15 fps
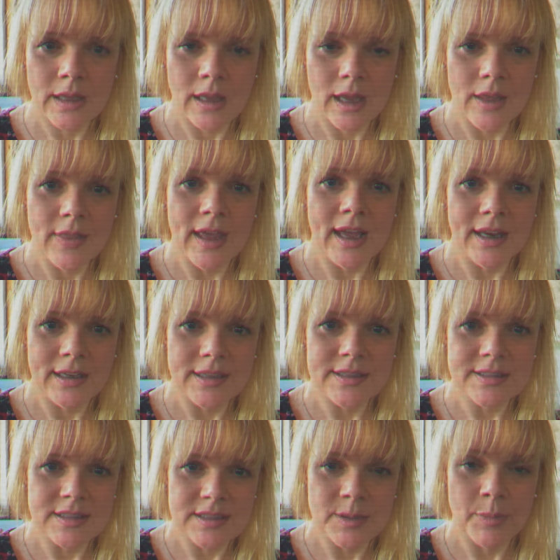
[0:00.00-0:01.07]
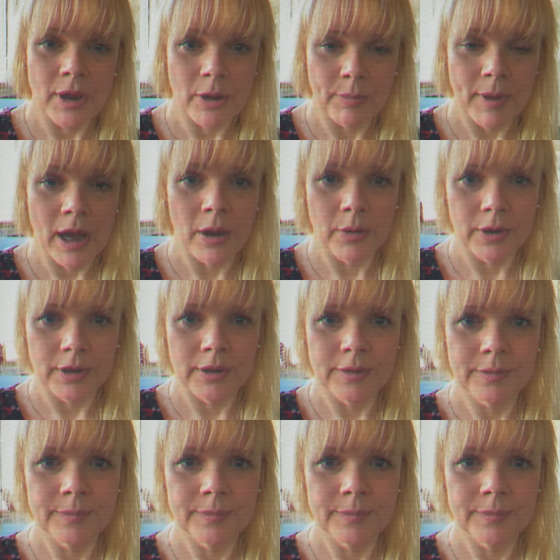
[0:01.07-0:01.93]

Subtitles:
And that is, it's about power.